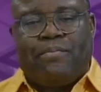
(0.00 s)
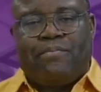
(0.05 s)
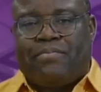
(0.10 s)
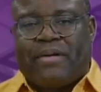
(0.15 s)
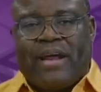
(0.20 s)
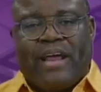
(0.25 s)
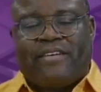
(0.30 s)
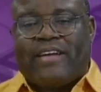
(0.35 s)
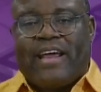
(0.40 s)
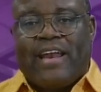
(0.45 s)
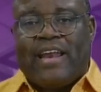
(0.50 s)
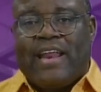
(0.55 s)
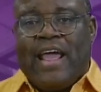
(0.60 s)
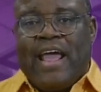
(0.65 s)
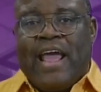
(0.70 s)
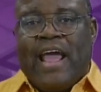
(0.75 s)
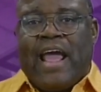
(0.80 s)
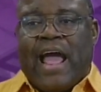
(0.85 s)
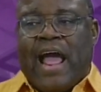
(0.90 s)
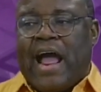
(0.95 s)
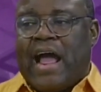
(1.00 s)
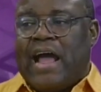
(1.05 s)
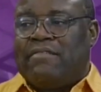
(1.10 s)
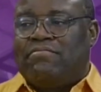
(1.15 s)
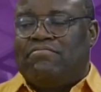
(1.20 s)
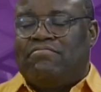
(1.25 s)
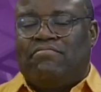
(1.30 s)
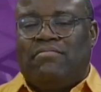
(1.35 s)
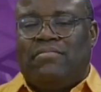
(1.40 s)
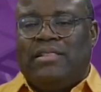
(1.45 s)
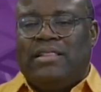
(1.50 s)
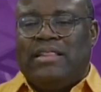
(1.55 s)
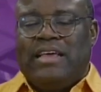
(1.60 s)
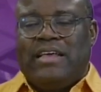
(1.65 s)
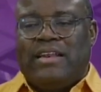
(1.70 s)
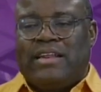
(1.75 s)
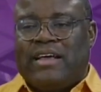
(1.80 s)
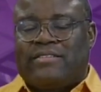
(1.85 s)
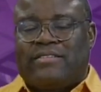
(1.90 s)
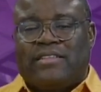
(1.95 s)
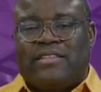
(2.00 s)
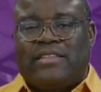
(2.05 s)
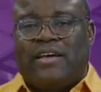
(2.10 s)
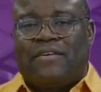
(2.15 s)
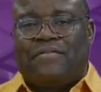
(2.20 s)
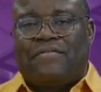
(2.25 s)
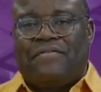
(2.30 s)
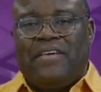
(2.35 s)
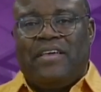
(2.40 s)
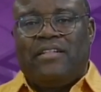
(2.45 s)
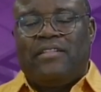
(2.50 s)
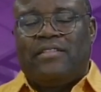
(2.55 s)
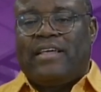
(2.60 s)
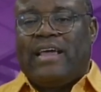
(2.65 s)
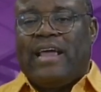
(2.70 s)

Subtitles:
brethren are leaders in their field.